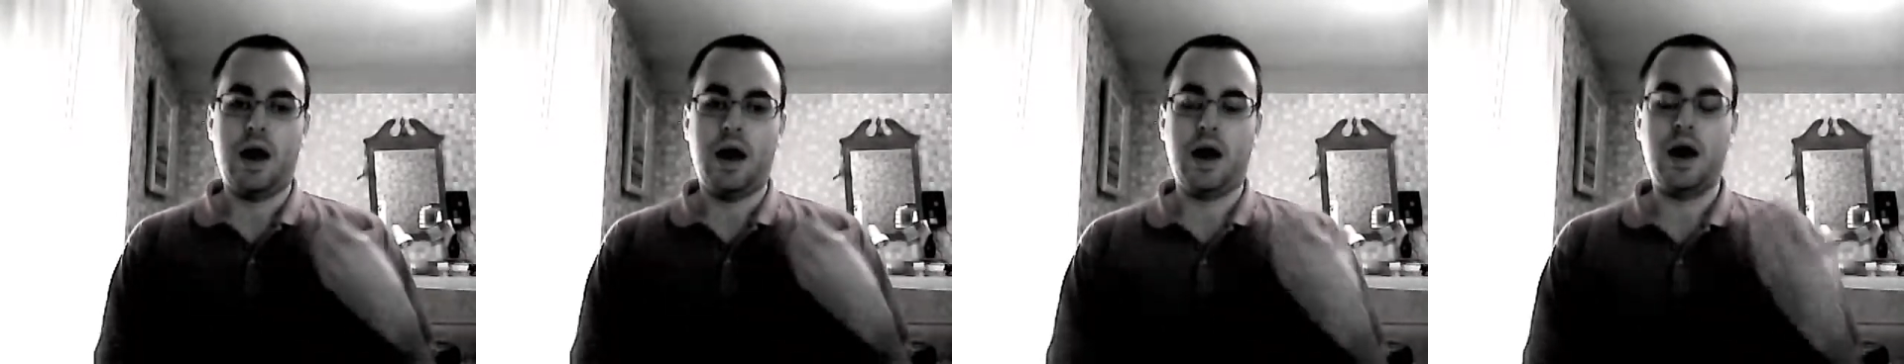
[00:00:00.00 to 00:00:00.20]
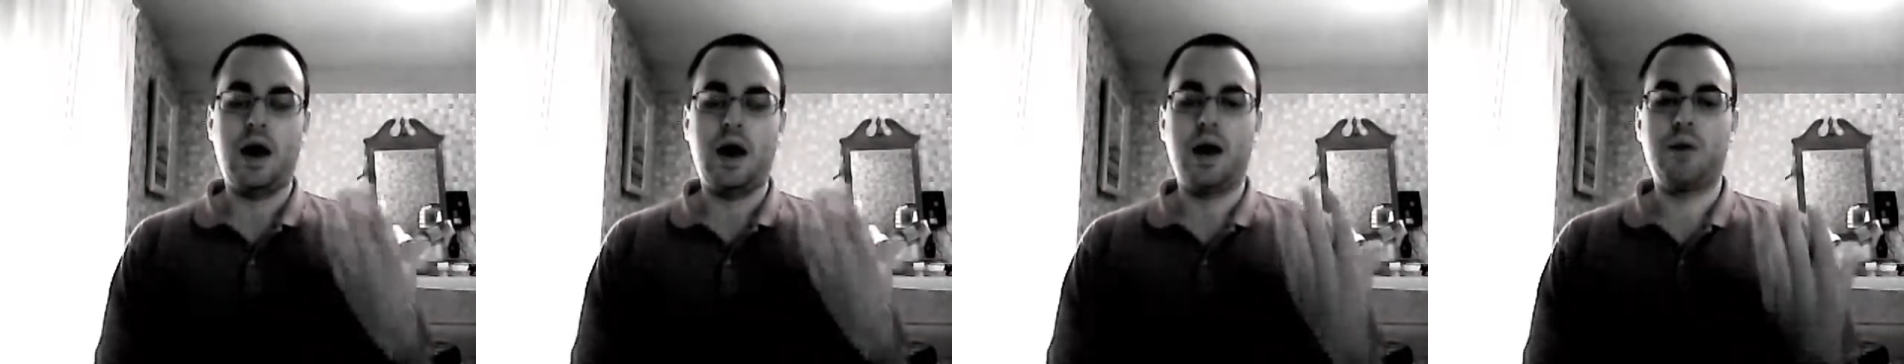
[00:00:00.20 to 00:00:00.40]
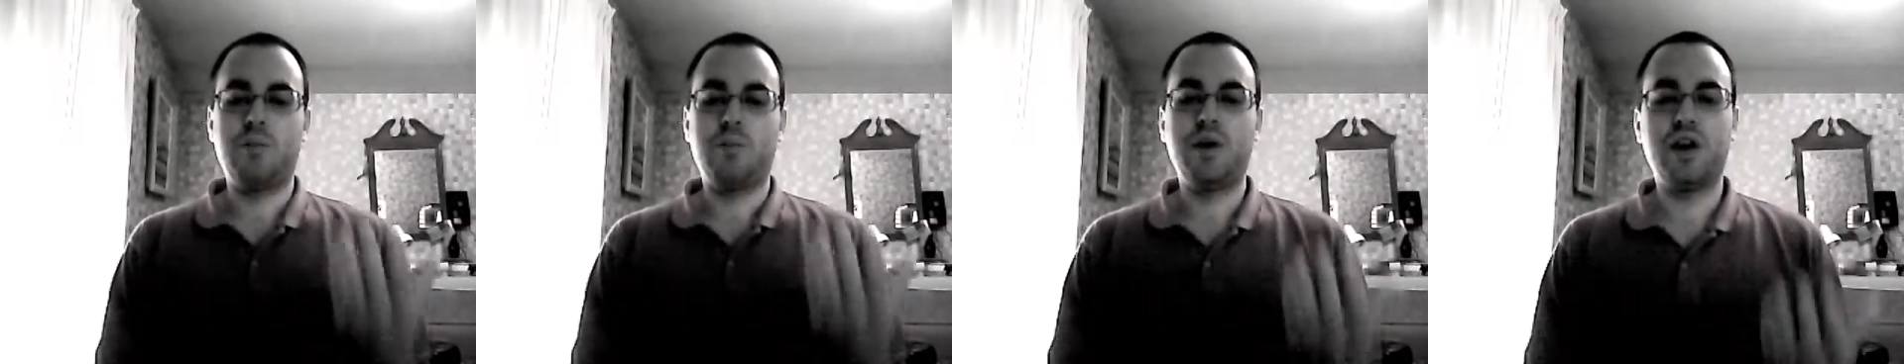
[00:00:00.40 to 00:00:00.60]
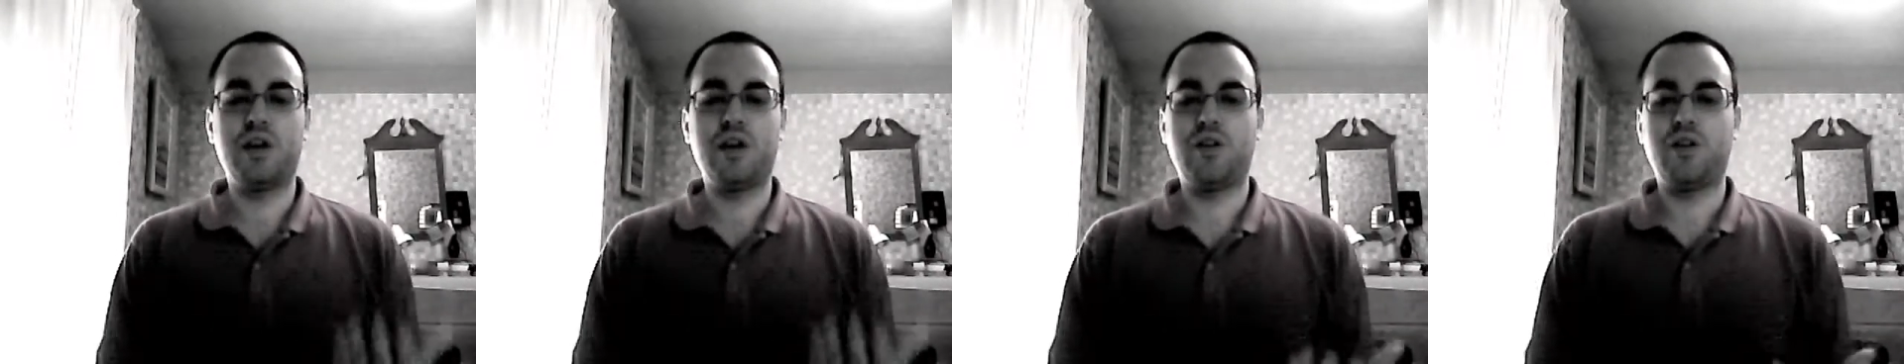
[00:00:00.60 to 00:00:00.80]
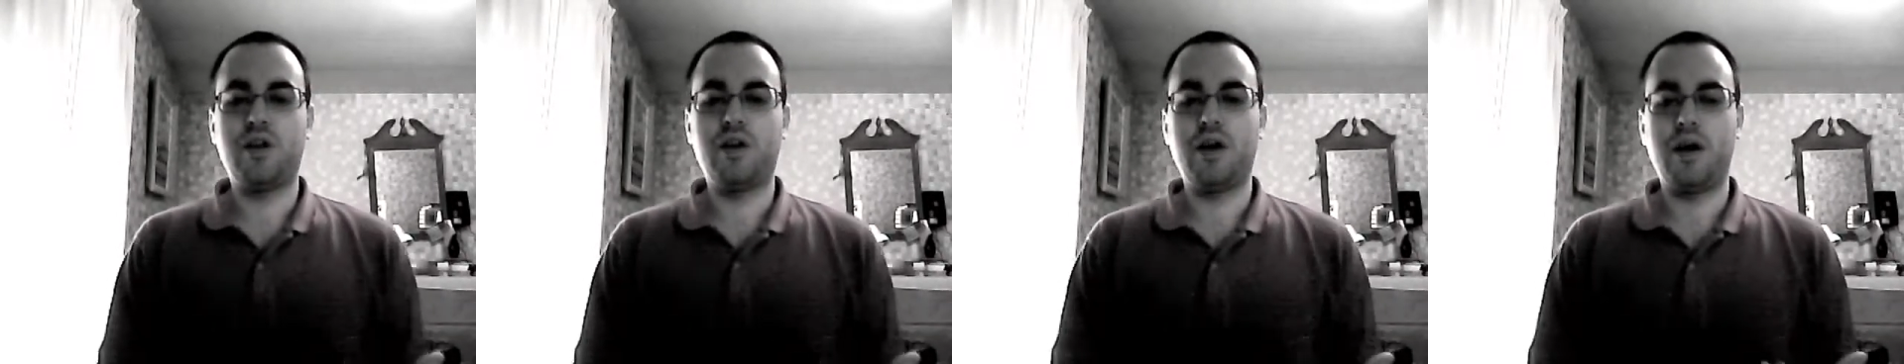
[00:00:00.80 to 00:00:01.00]
and I
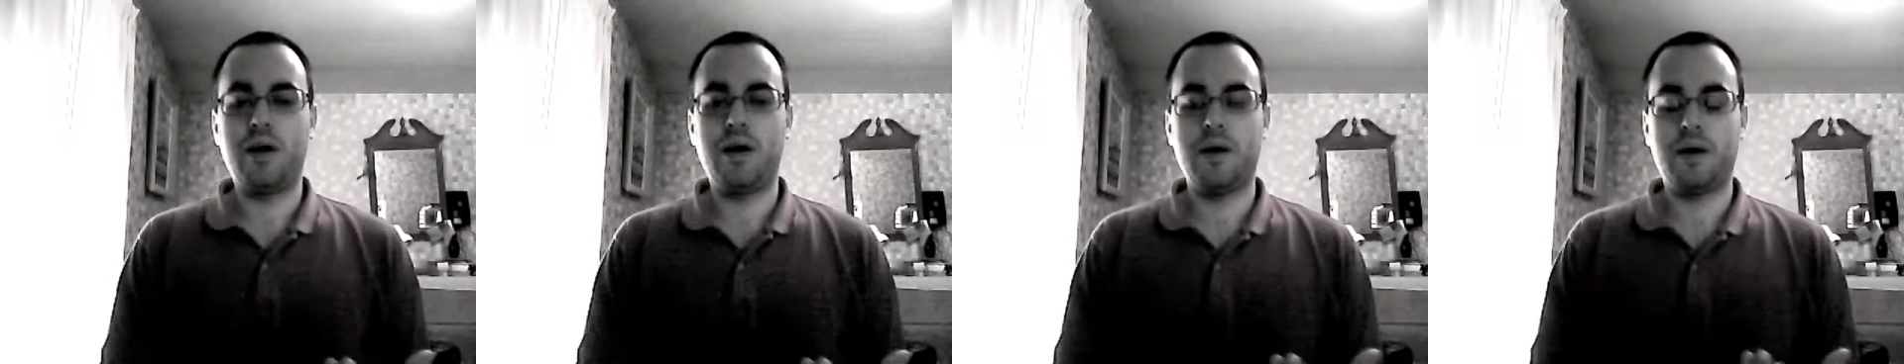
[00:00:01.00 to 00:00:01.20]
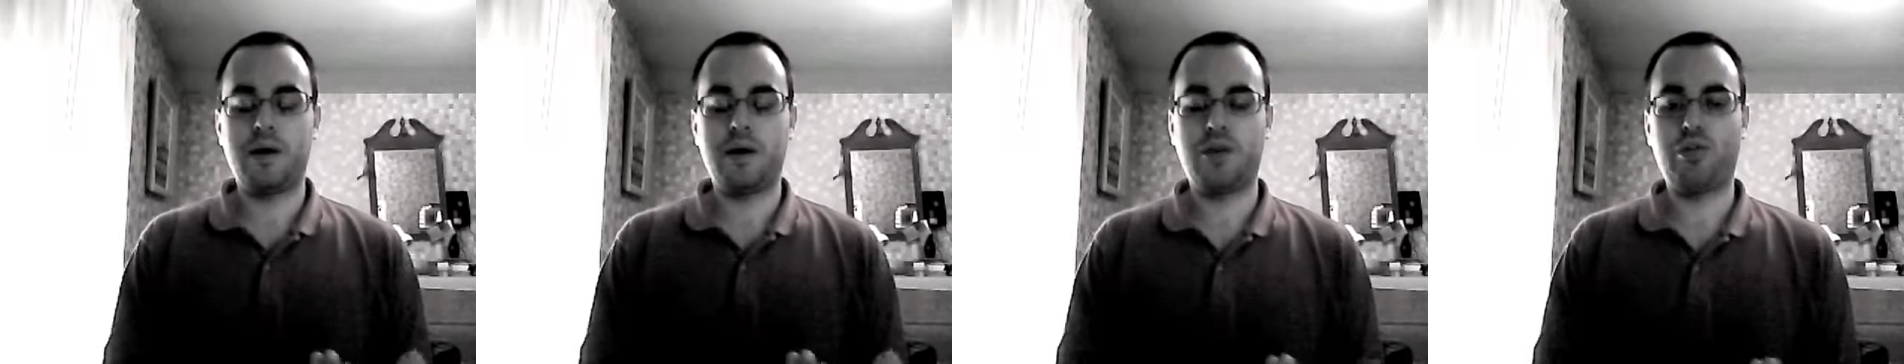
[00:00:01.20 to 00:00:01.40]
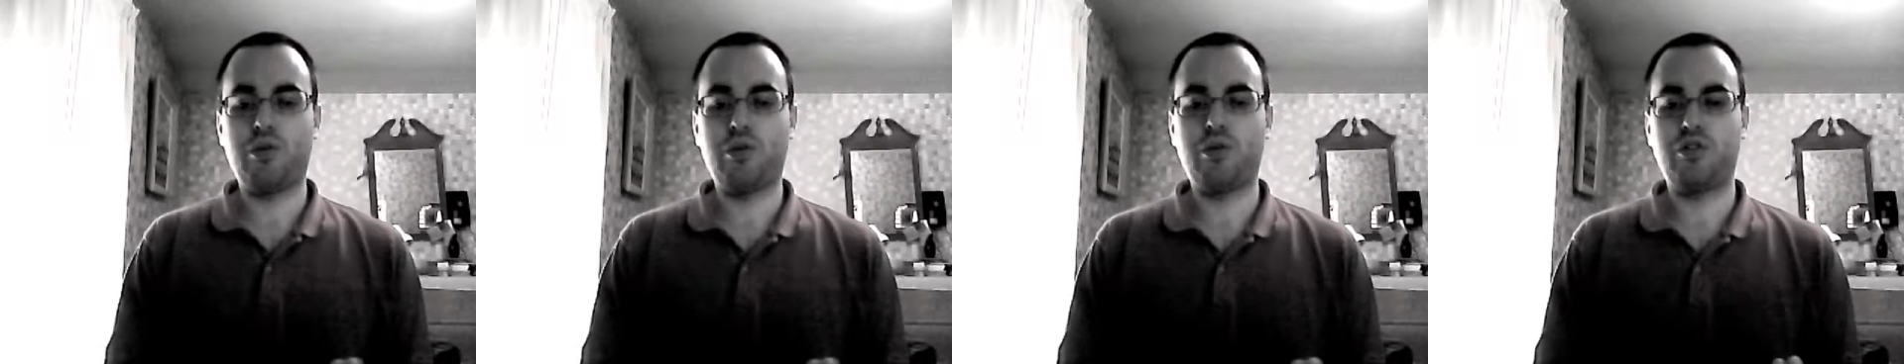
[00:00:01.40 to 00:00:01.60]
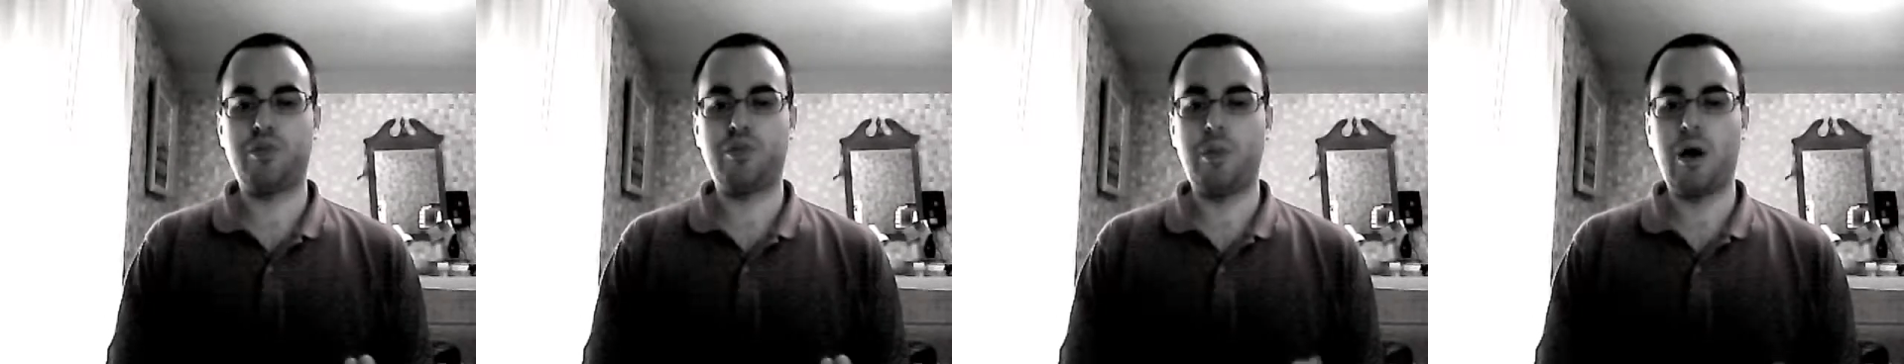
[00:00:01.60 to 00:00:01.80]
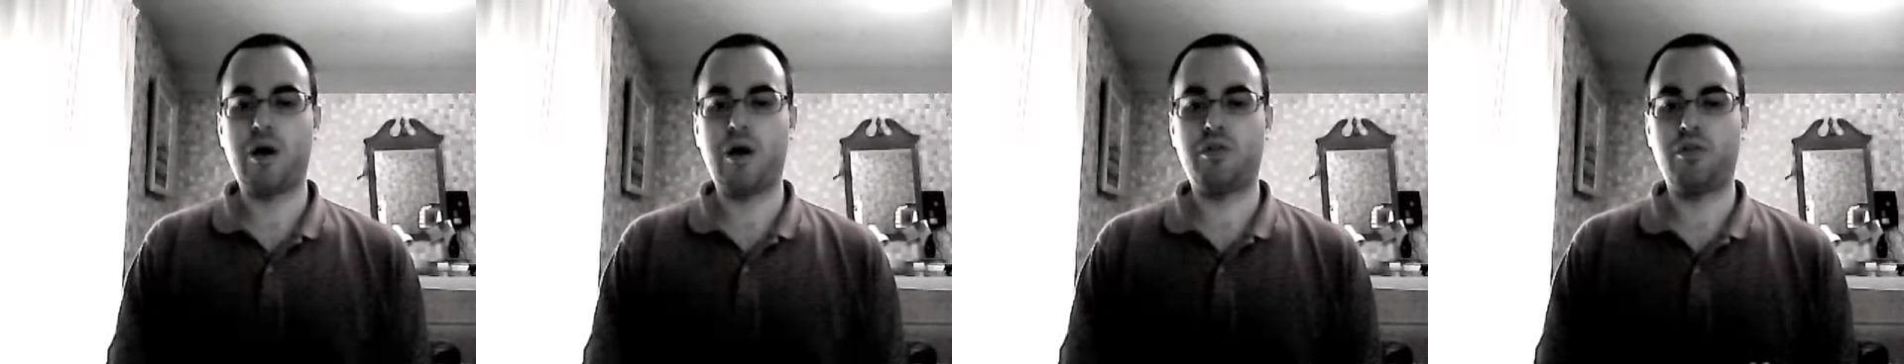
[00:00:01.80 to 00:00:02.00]
immediately get the
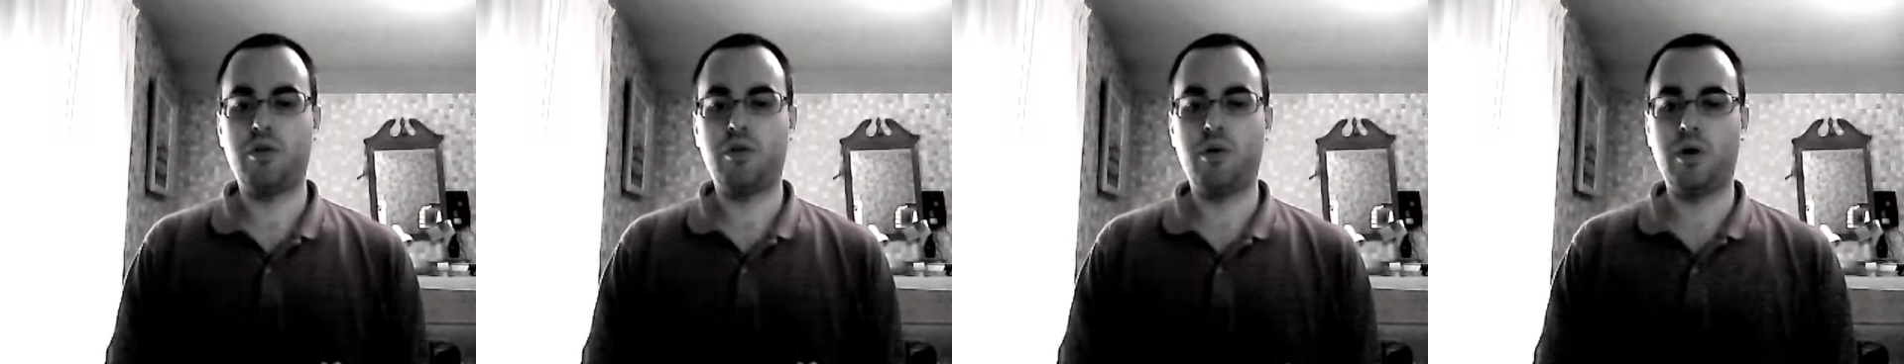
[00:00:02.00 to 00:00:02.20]
response,